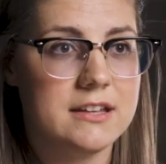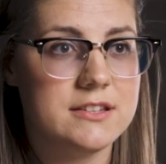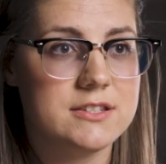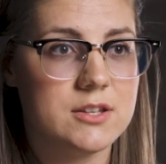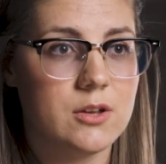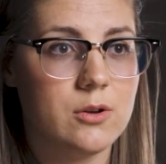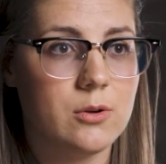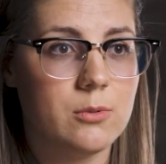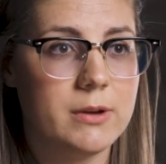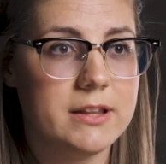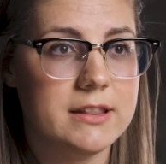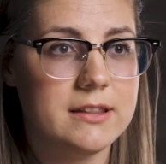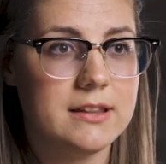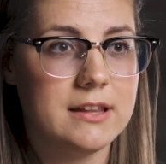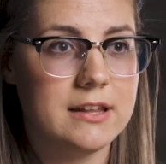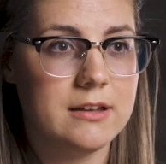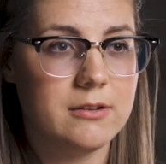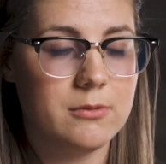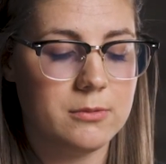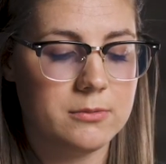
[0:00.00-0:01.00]
And so
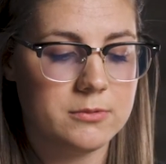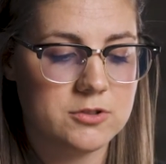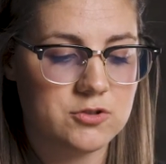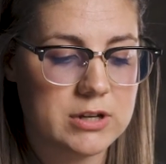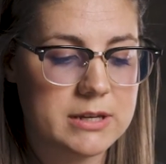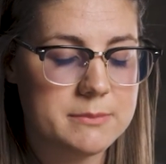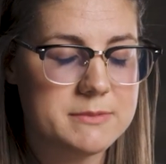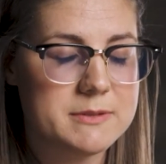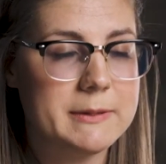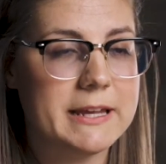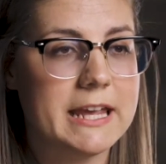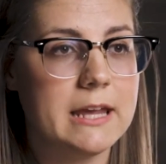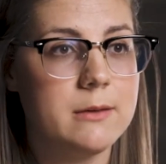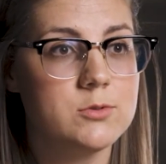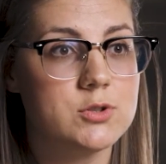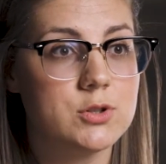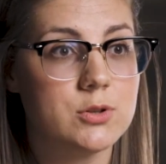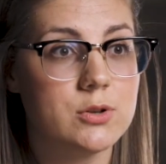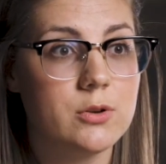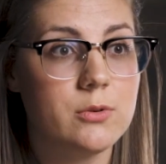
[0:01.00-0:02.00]
when the dreams
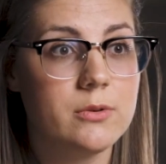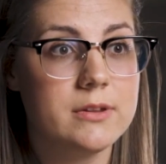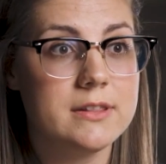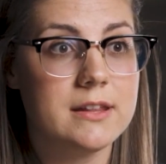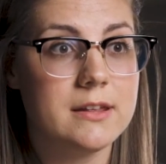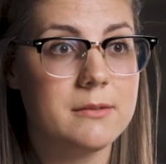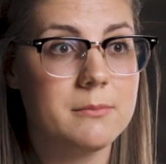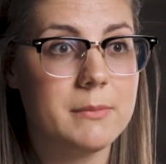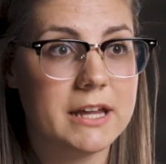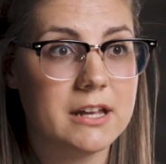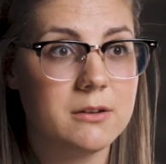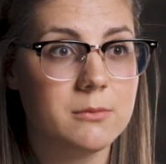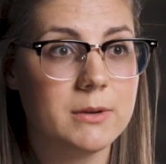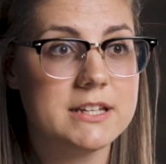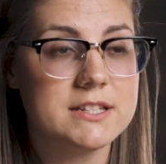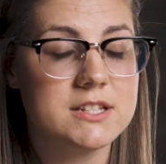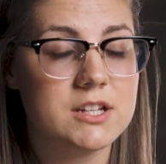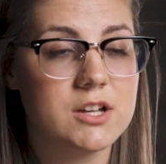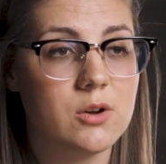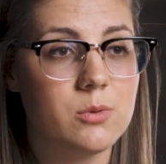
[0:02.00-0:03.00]
became true and the man
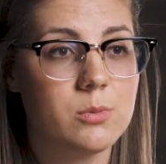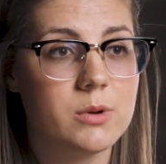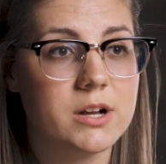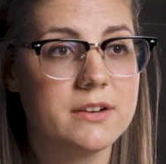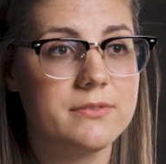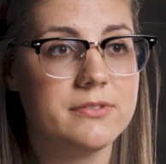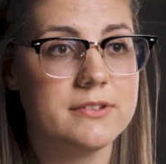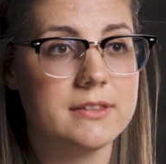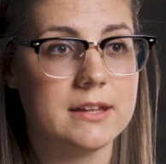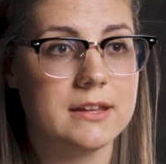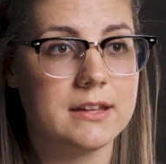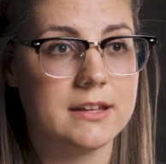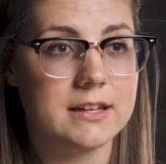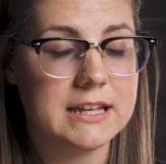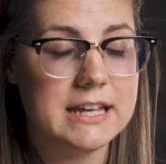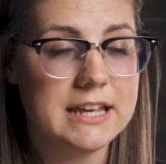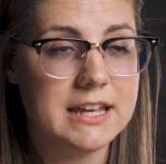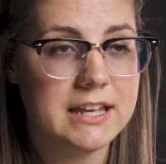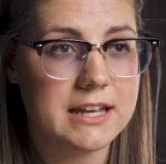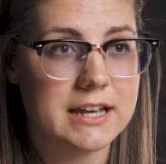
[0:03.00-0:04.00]
went to go work for the
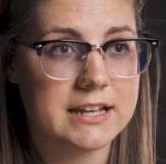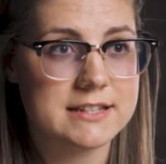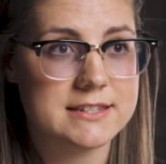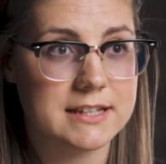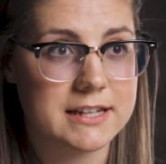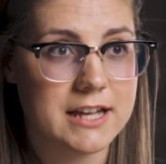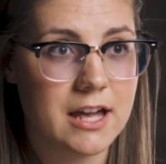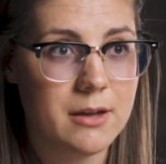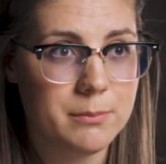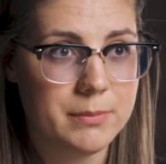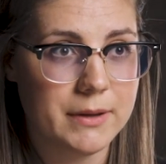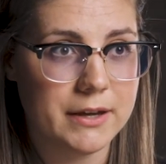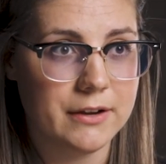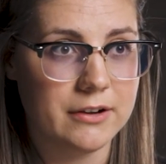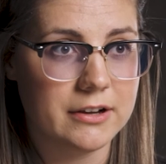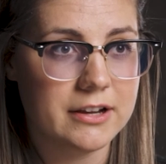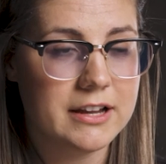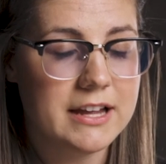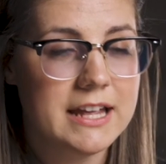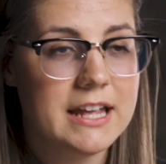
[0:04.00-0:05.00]
king as the
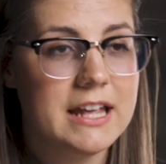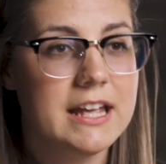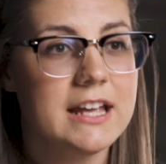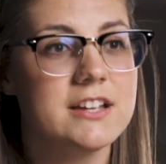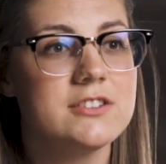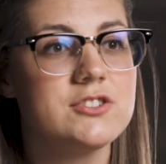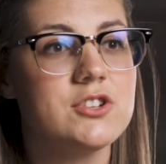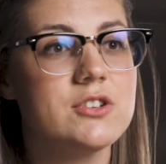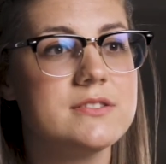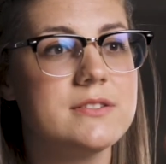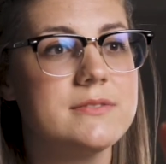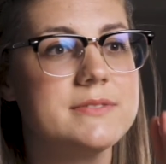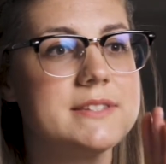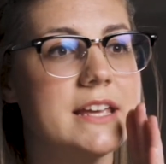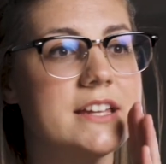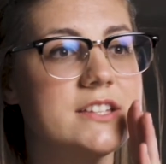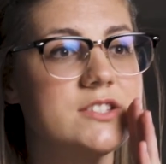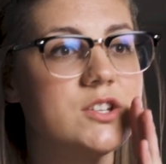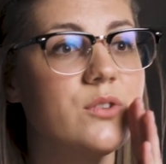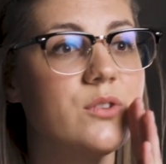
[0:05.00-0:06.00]
cupbearer, Joseph said,